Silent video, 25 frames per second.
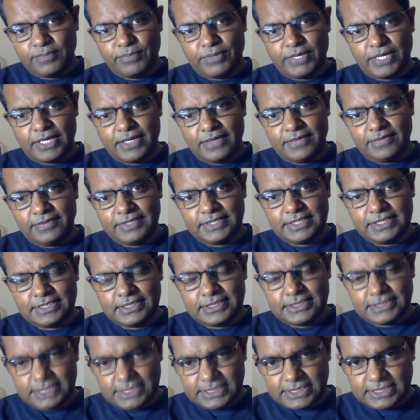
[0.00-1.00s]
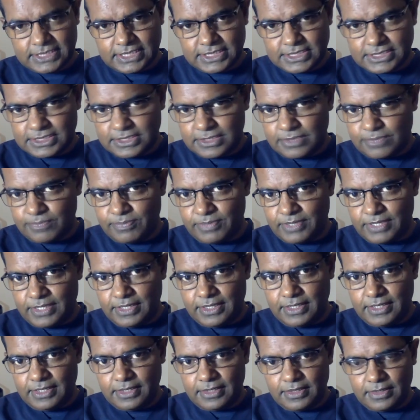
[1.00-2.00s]
but I will discuss the
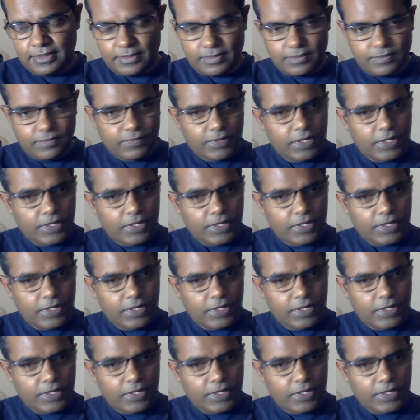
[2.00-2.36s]
main